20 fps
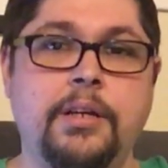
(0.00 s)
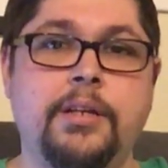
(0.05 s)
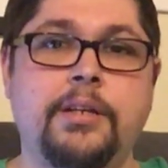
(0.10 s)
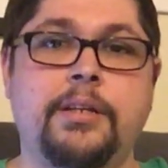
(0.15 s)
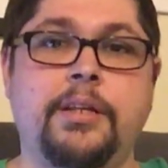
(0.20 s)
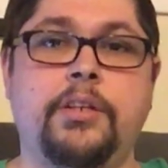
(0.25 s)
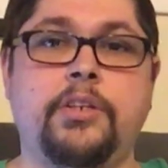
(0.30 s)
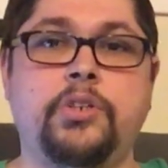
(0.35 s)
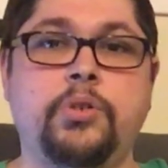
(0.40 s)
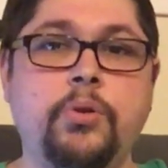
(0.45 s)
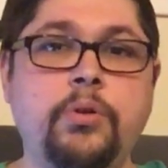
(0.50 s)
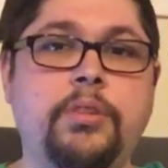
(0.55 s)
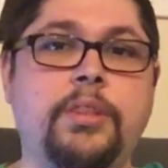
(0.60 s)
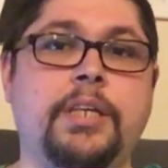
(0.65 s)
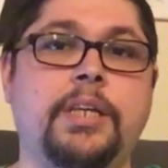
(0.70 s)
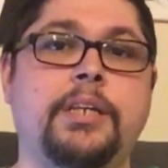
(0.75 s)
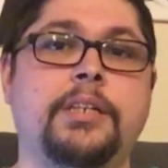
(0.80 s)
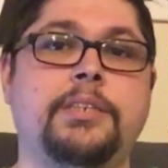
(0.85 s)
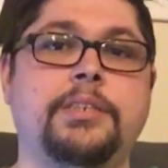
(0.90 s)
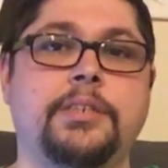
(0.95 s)
Now, the truth
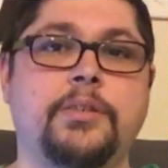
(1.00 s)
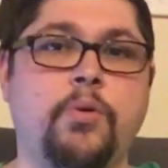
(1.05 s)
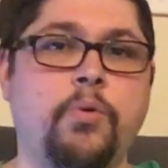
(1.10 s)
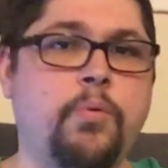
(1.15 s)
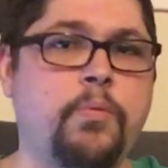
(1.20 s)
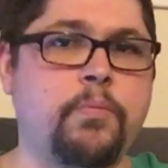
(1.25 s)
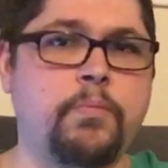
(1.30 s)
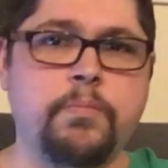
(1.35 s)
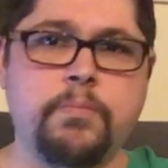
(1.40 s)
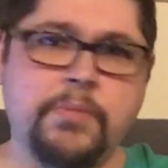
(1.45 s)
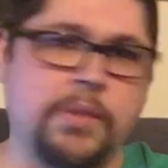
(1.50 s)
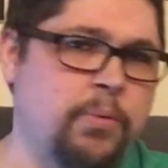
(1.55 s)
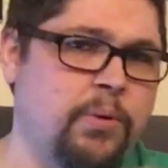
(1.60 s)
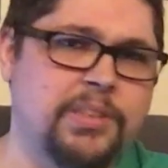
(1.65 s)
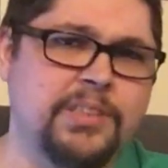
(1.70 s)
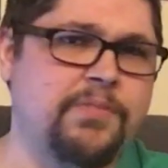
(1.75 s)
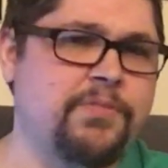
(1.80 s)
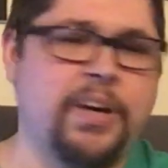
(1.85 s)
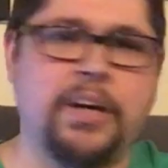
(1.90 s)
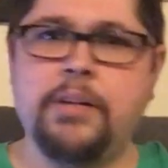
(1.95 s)
is, there
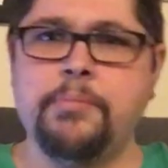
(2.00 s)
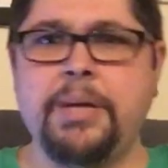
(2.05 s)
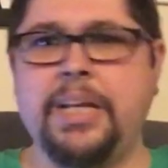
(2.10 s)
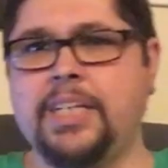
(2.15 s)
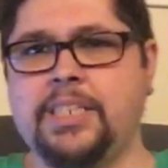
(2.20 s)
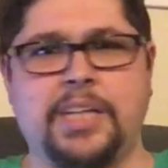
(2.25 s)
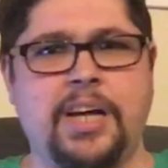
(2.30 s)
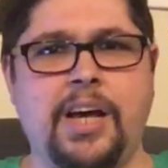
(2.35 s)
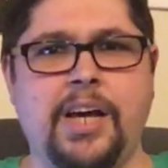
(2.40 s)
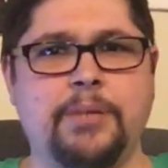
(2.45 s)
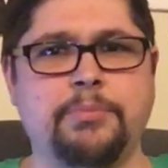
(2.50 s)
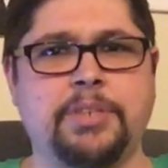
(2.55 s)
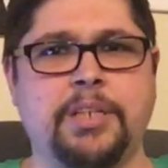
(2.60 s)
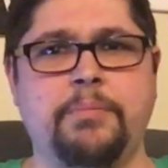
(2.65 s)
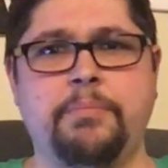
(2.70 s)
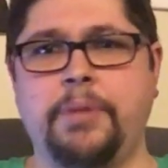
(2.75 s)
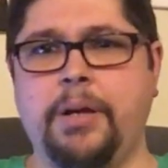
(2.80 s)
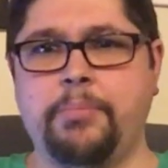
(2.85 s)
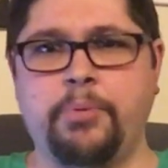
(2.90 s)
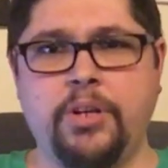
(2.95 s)
wasn't very many times that
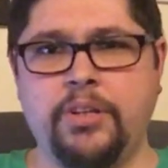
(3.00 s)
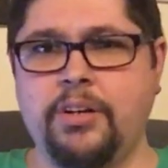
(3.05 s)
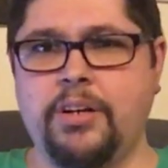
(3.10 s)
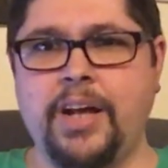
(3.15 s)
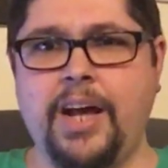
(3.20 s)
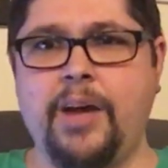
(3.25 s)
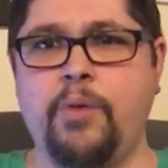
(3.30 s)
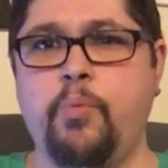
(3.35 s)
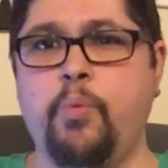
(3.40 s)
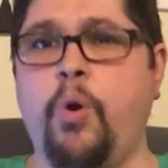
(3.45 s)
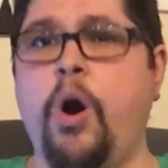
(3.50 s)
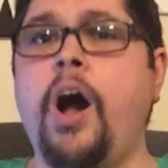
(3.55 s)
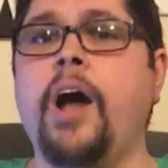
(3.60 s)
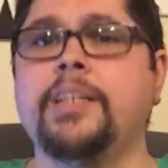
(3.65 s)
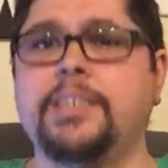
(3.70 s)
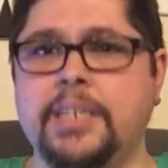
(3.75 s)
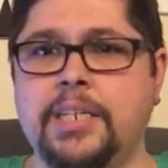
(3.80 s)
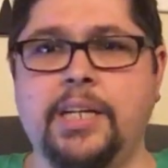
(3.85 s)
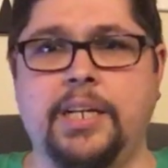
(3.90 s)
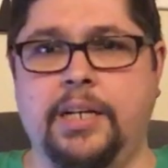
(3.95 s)
my brother and I
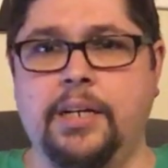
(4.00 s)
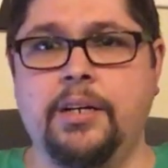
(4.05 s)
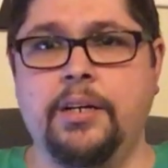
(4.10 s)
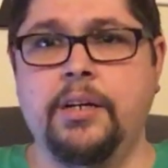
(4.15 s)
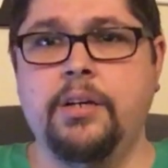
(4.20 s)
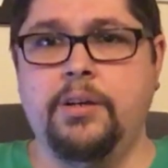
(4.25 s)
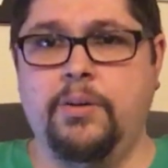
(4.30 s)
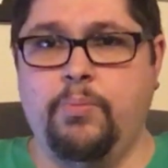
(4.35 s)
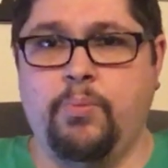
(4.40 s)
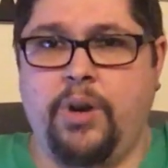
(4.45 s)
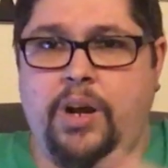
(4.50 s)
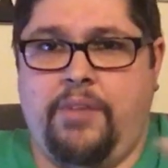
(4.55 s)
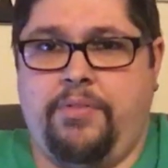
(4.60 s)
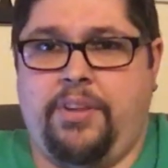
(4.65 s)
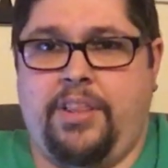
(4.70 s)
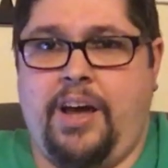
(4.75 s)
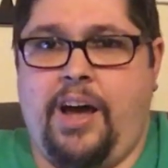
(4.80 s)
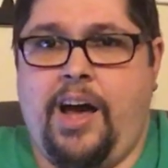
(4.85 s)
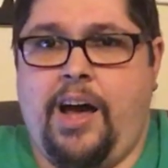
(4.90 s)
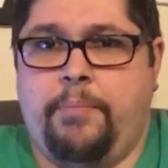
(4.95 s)
wanted whatever
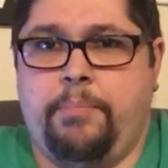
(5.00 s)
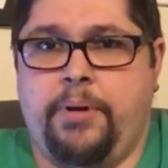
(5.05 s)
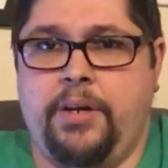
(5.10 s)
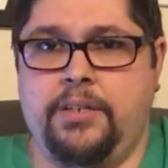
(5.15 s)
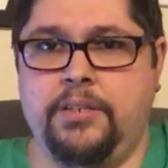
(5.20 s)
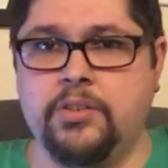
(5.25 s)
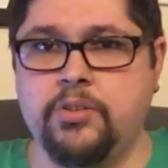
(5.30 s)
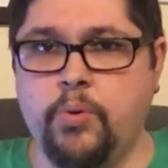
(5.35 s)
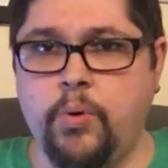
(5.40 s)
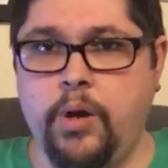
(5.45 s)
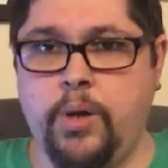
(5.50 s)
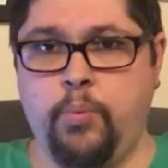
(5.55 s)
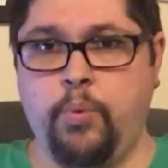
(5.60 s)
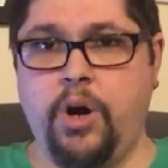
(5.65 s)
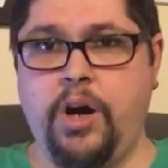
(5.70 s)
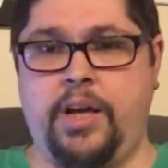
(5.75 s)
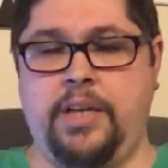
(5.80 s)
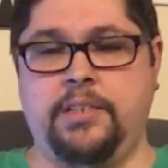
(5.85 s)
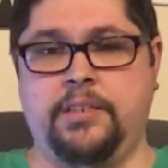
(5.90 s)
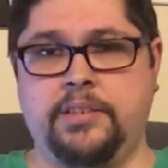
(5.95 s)
the hot button toy
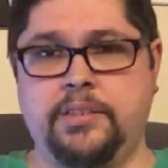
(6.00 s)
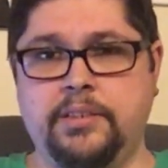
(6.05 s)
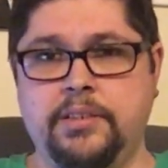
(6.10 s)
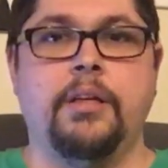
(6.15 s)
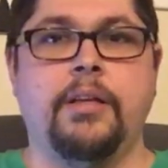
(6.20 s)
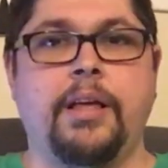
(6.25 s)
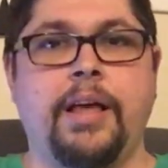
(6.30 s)
was.